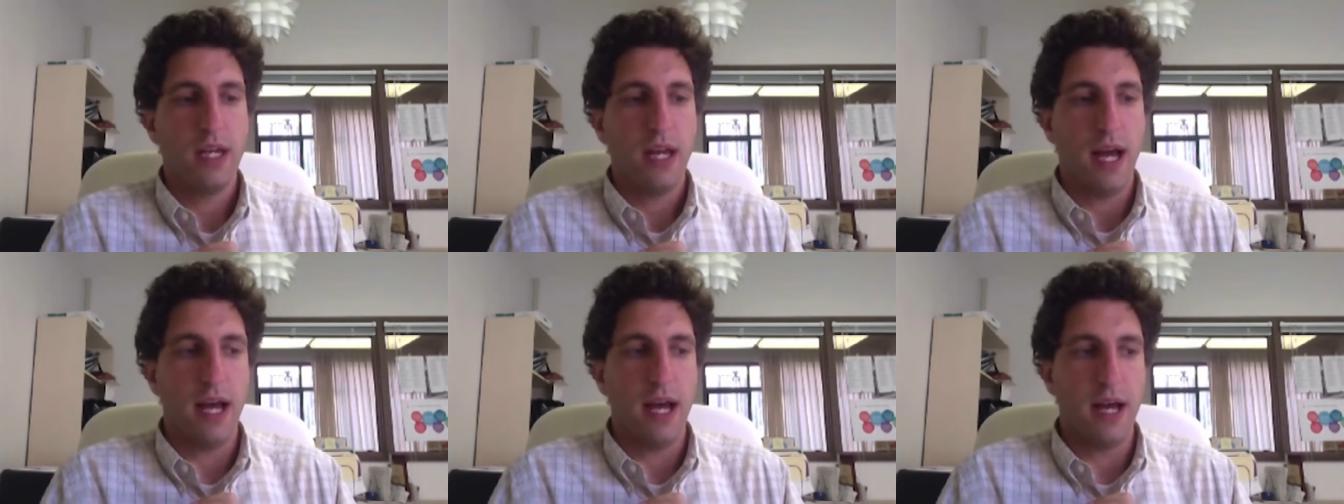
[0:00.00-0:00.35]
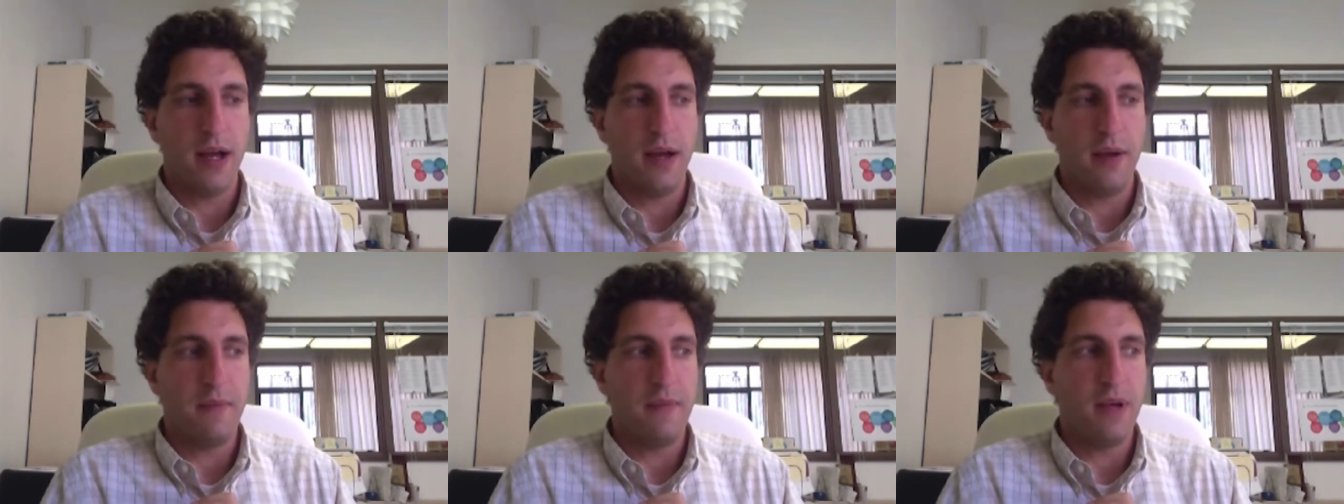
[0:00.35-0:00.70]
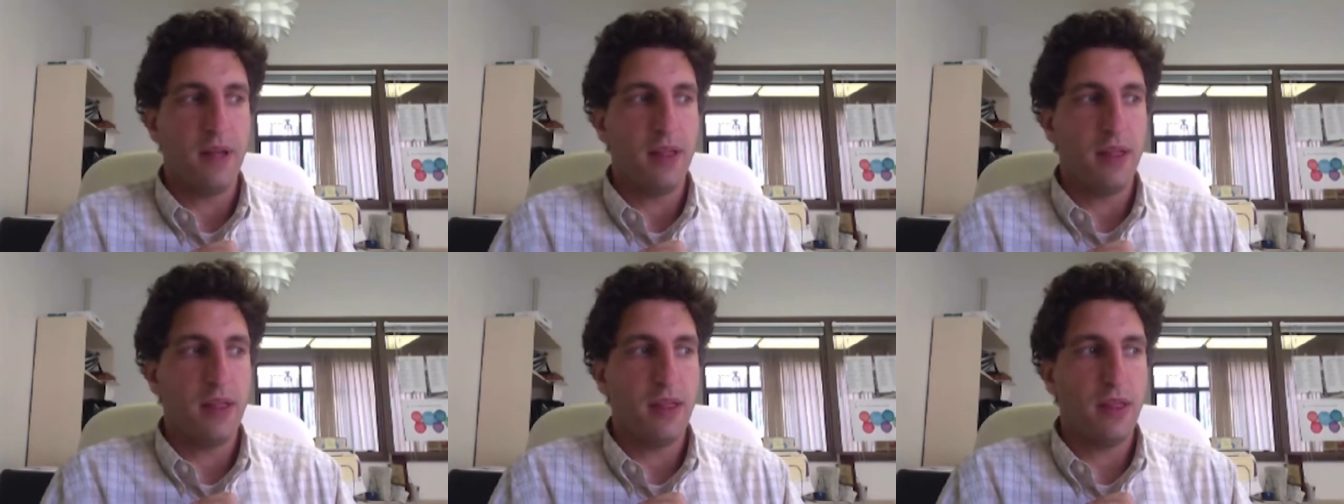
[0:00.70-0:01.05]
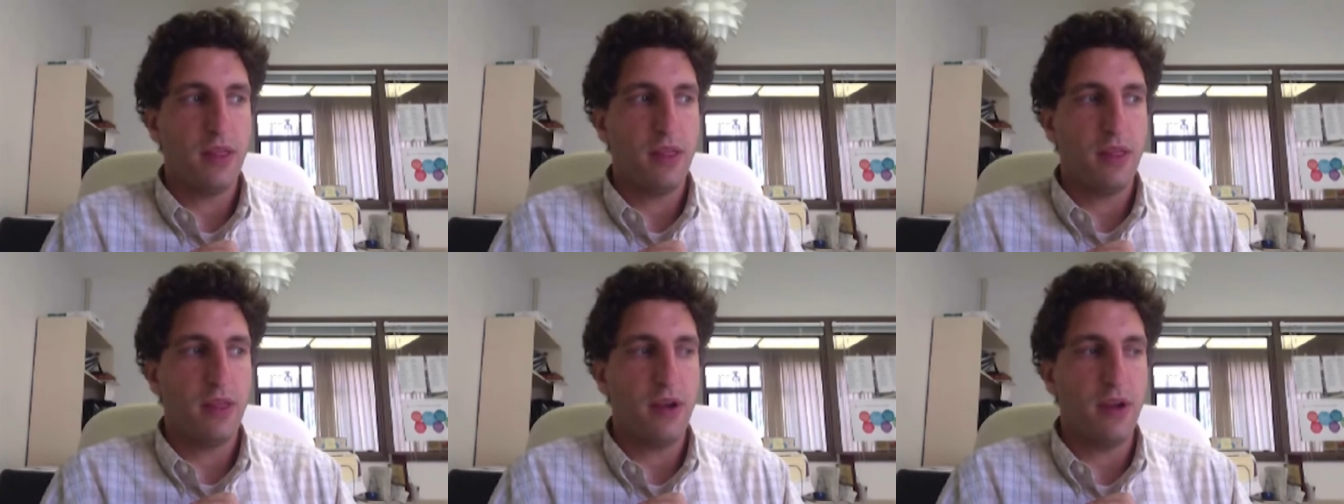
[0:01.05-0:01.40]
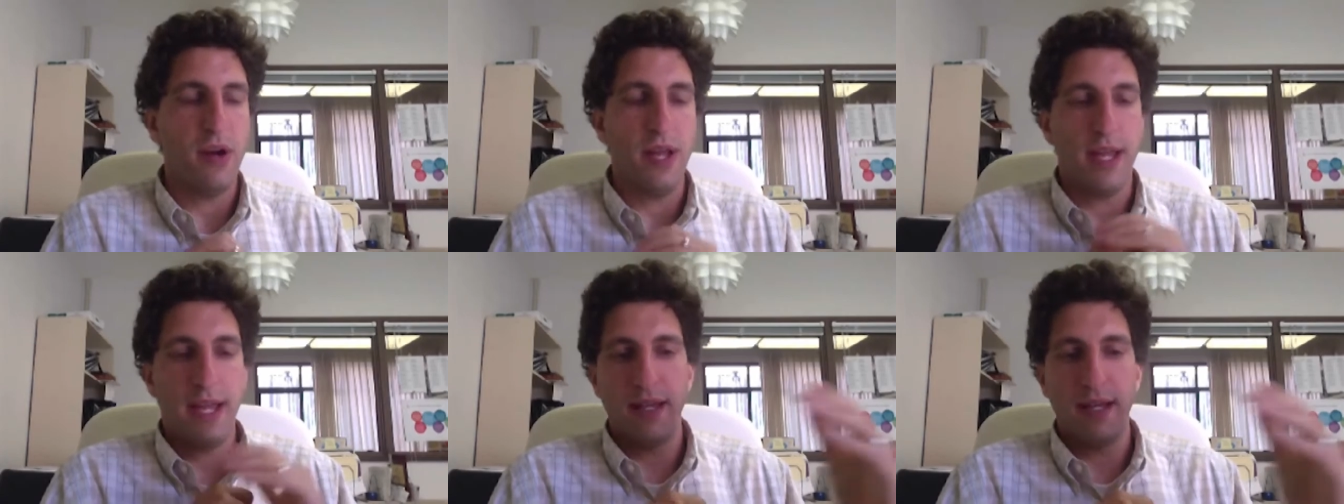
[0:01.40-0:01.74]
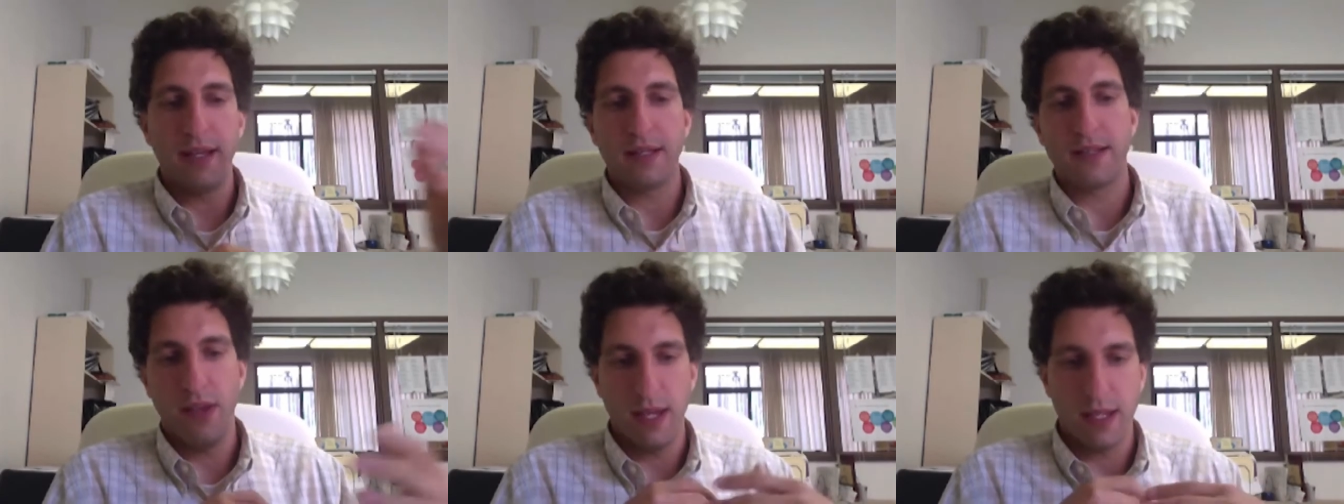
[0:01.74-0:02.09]
there
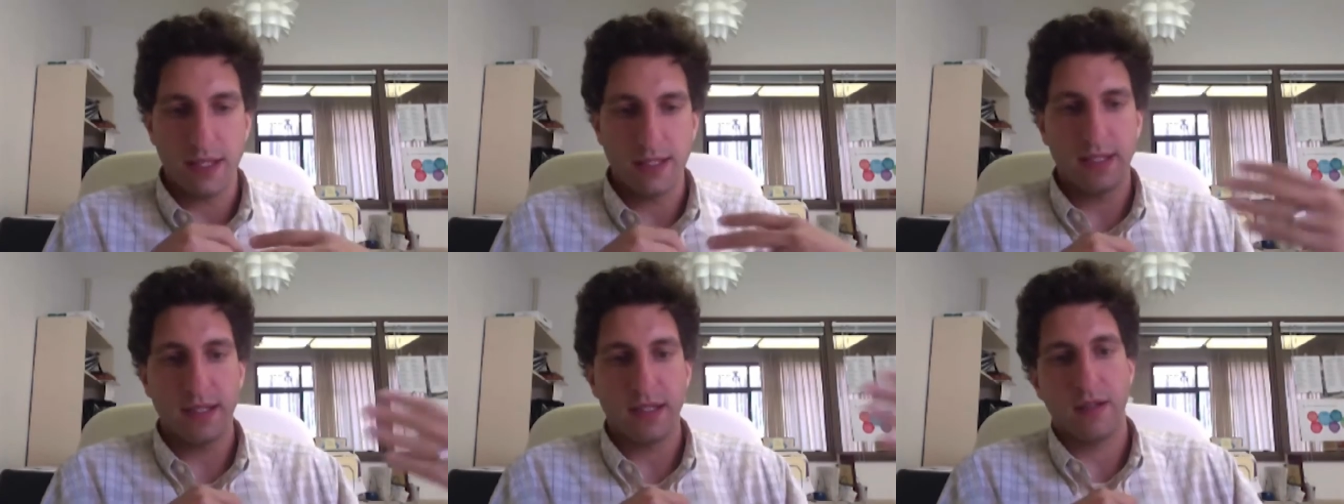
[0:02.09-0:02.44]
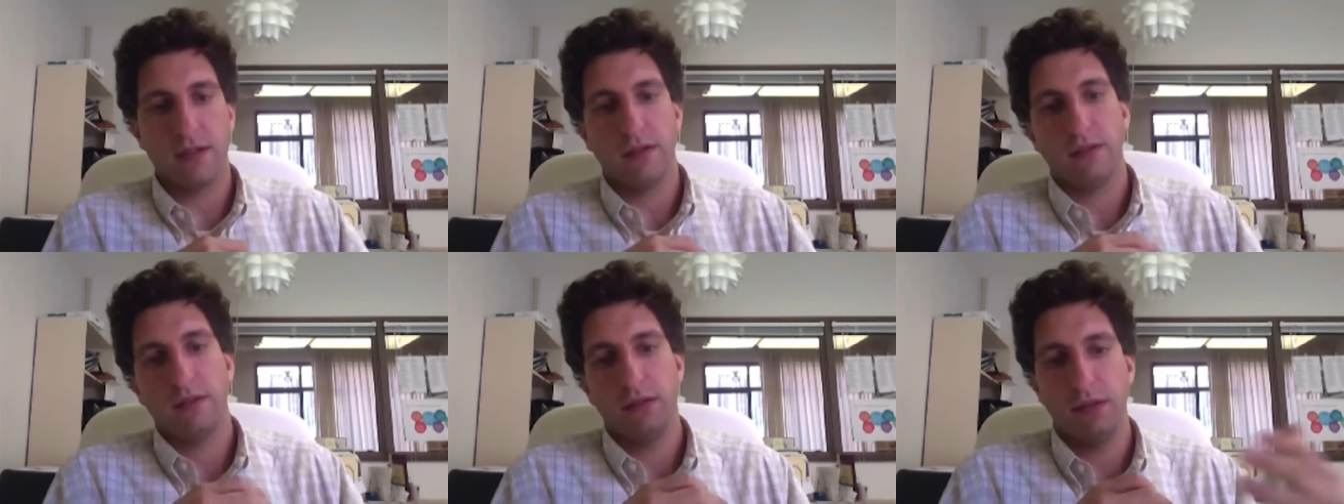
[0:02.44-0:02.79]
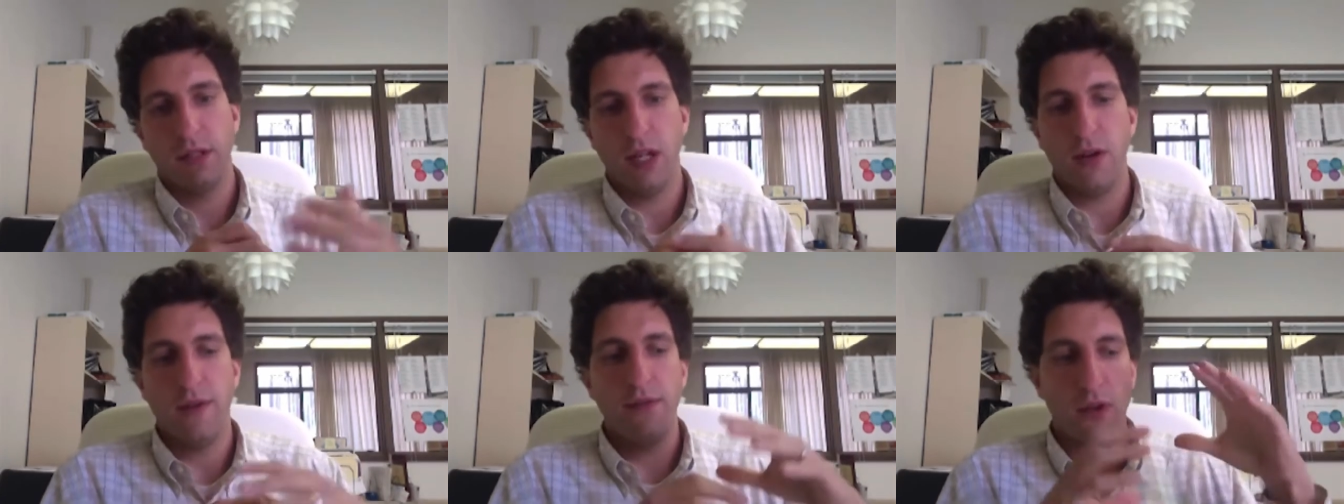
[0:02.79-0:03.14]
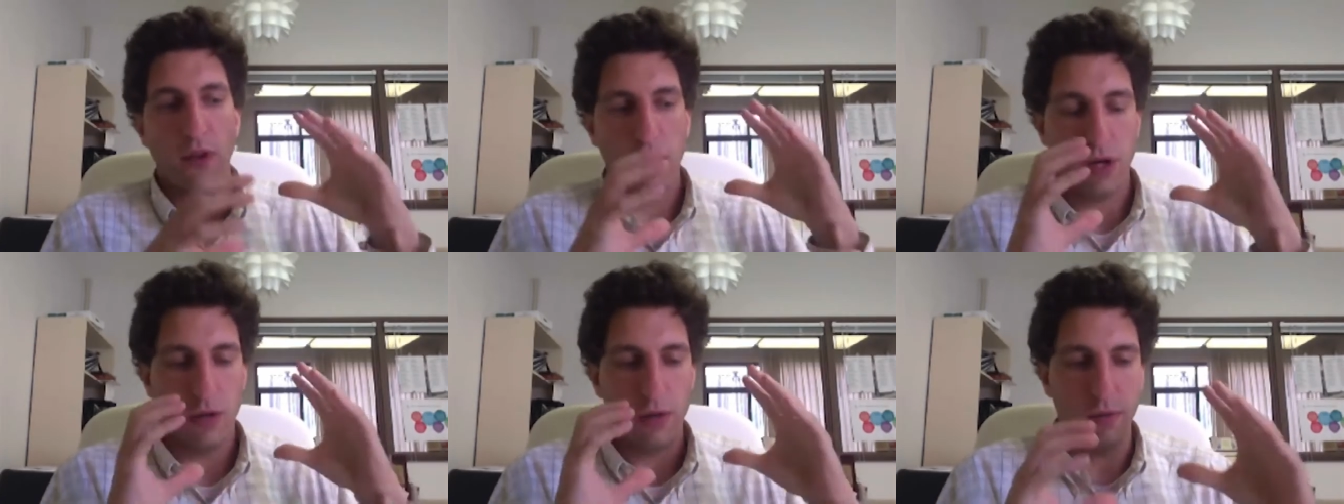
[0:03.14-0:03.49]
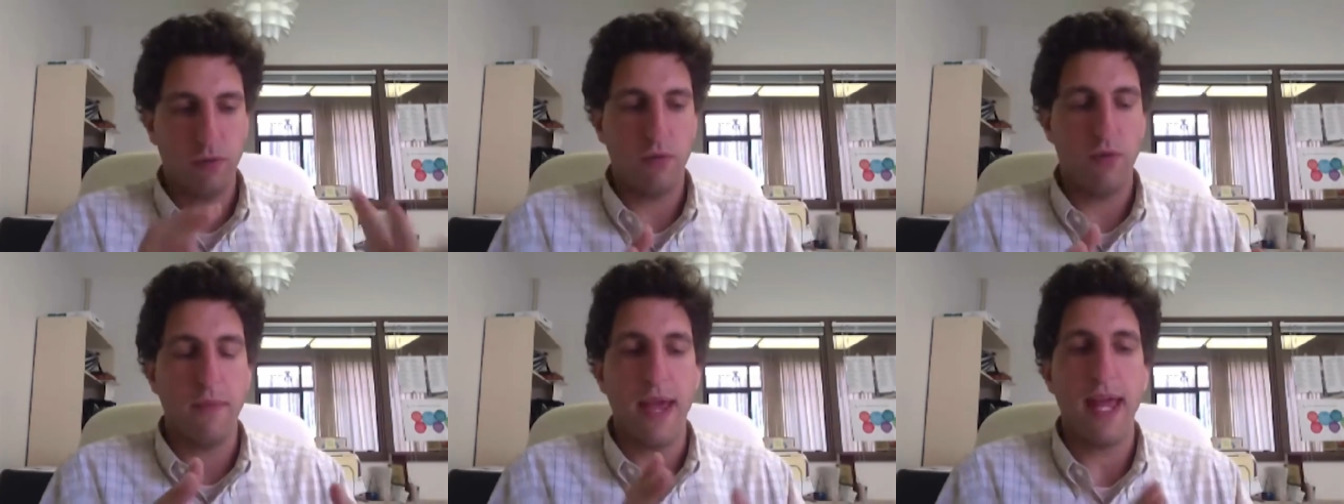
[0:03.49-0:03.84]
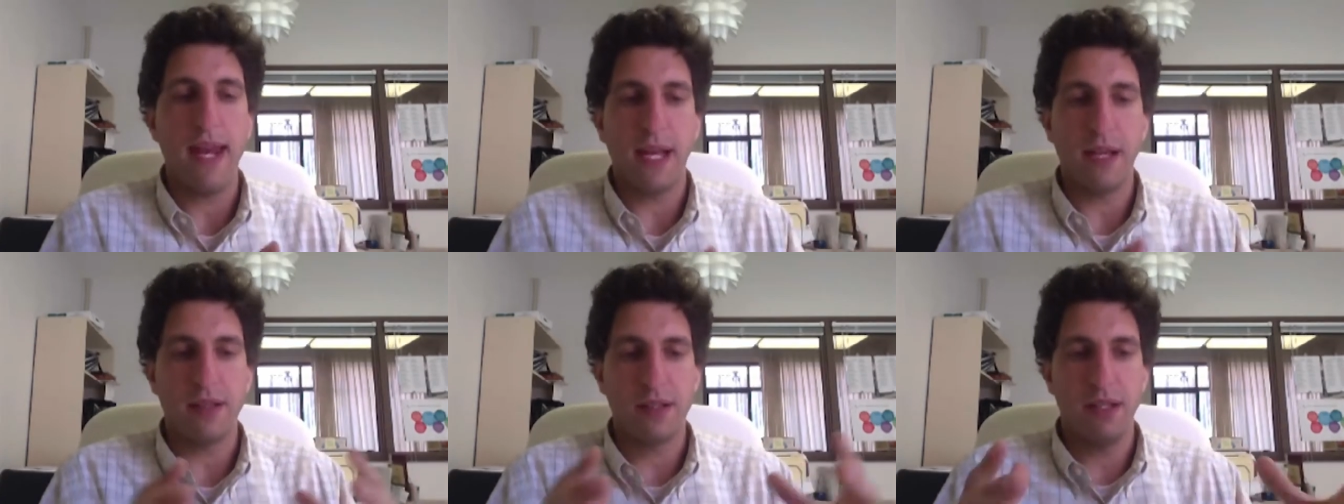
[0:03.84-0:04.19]
is this, even though you're
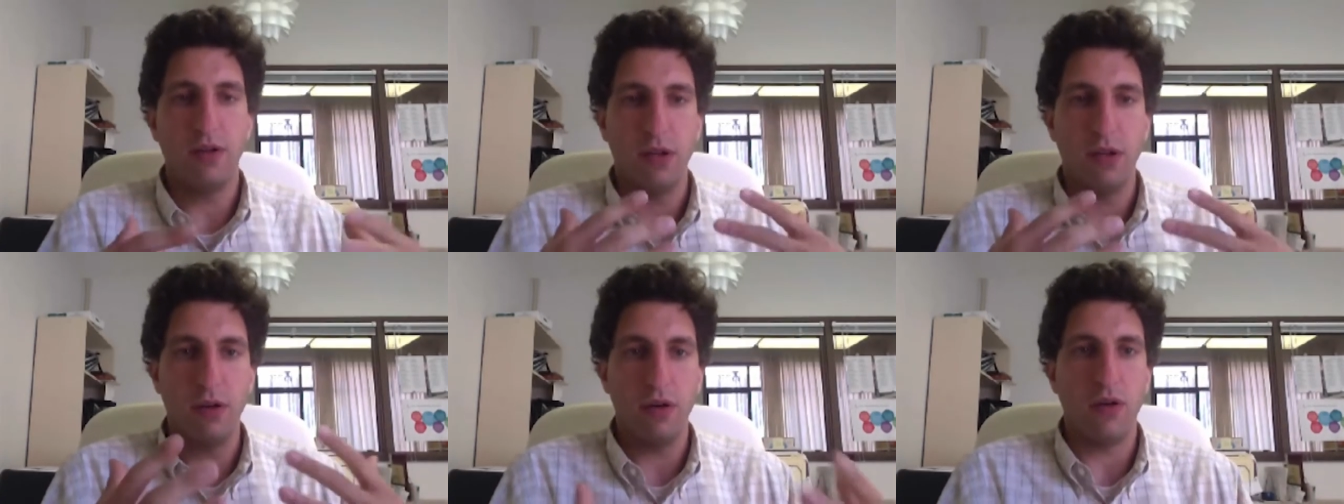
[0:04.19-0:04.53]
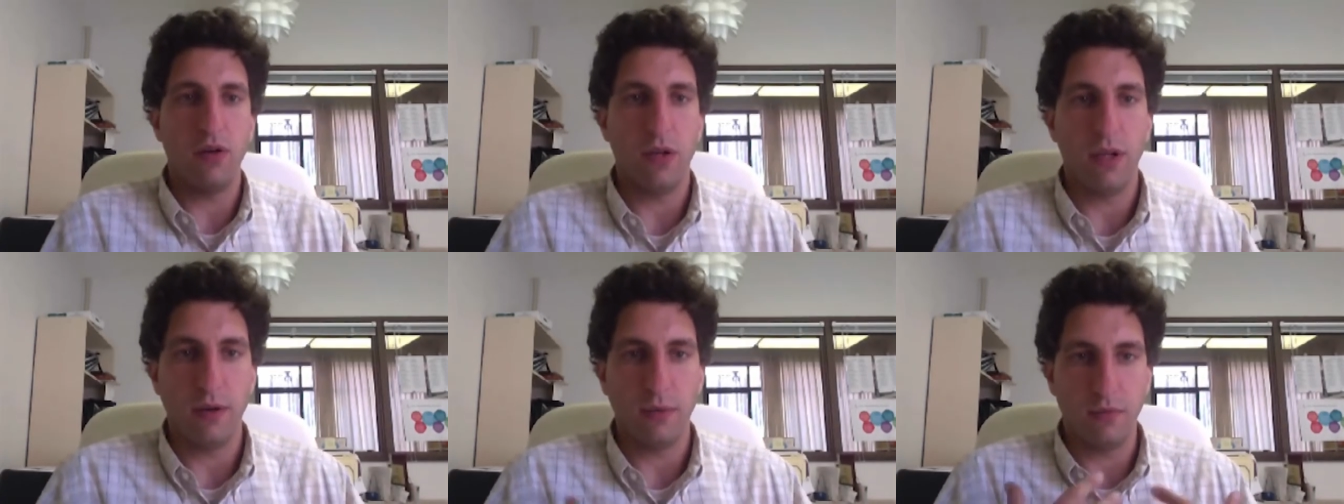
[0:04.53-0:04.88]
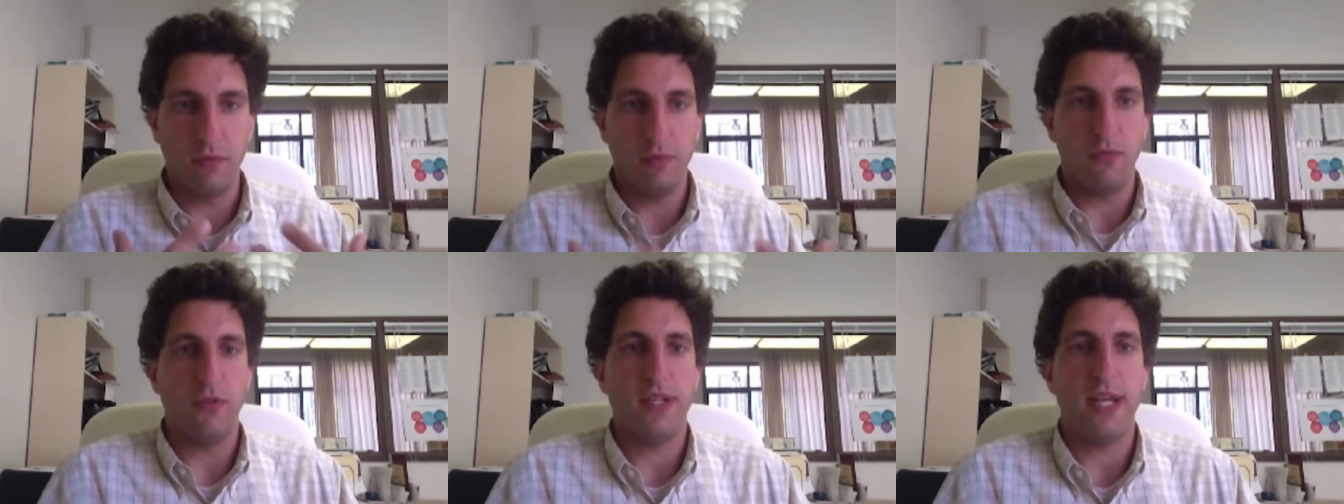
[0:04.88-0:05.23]
remaining as, retaining